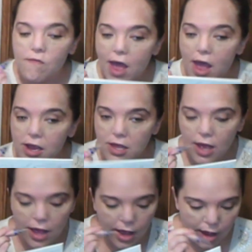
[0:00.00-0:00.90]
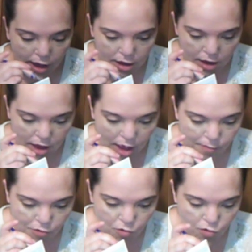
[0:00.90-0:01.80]
In fact, uh,
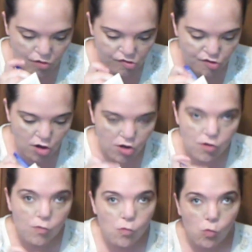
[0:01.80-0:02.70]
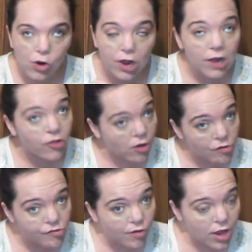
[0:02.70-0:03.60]
I'm due to start working in
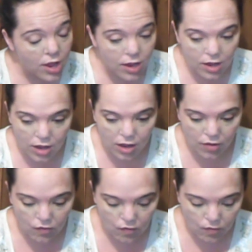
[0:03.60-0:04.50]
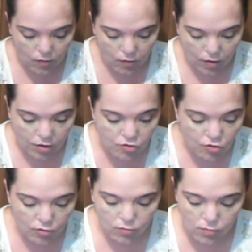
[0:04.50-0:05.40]
the nursery
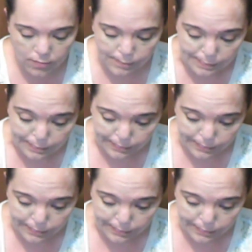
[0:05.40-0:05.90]
in June.